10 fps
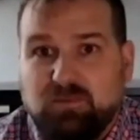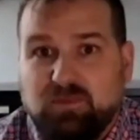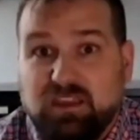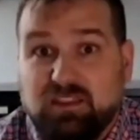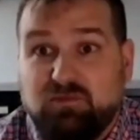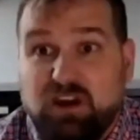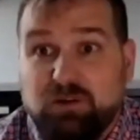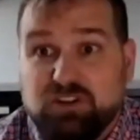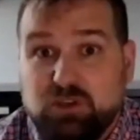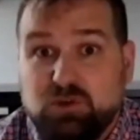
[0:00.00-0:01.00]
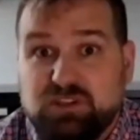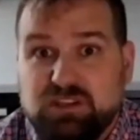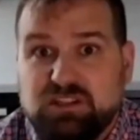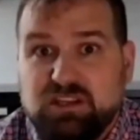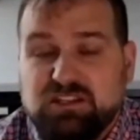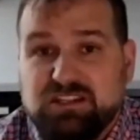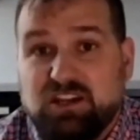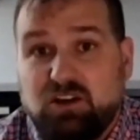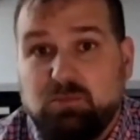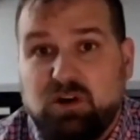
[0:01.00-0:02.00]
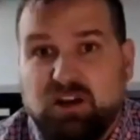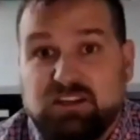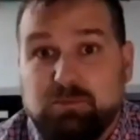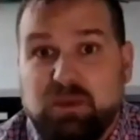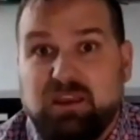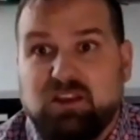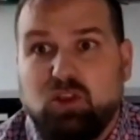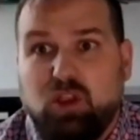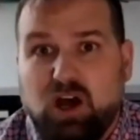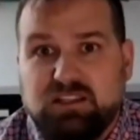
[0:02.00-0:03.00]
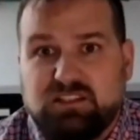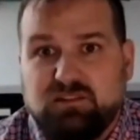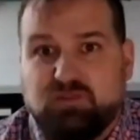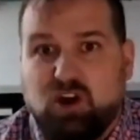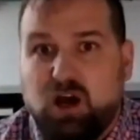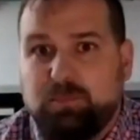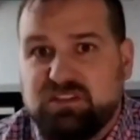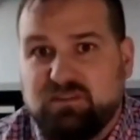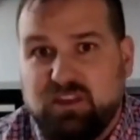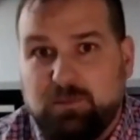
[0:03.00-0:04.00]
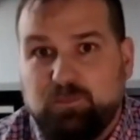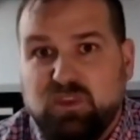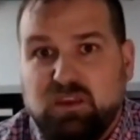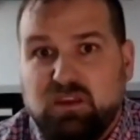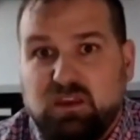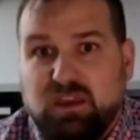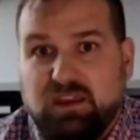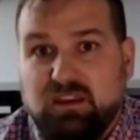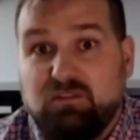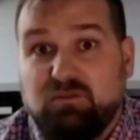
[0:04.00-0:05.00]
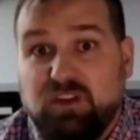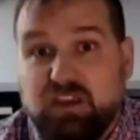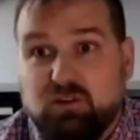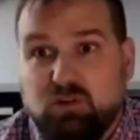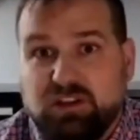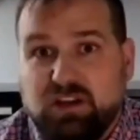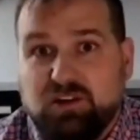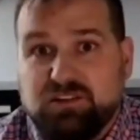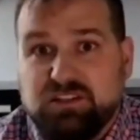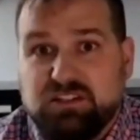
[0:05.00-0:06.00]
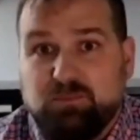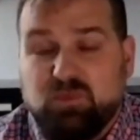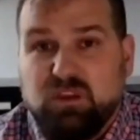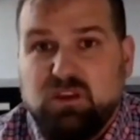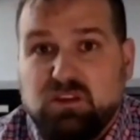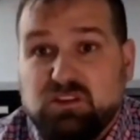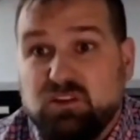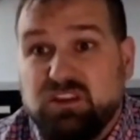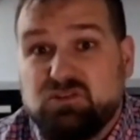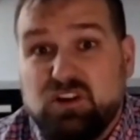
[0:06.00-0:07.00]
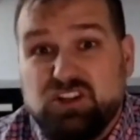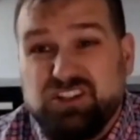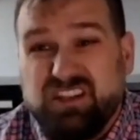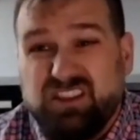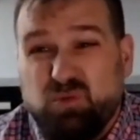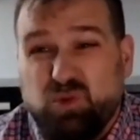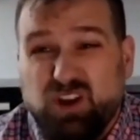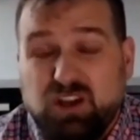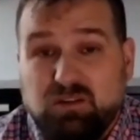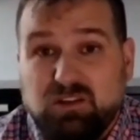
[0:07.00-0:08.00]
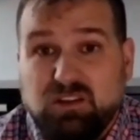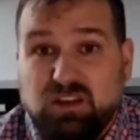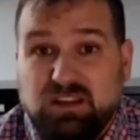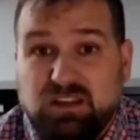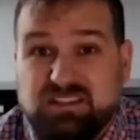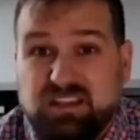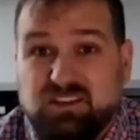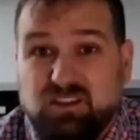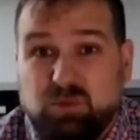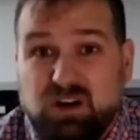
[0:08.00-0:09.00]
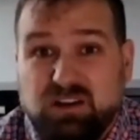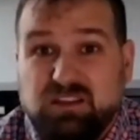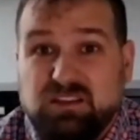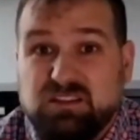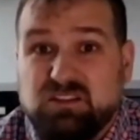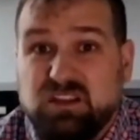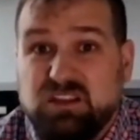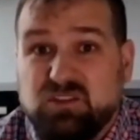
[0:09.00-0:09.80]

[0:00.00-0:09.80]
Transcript: that the virus uses to tell the body to make lots of copies of them and invade your entire system. So the instruction set that we're going to send to the body is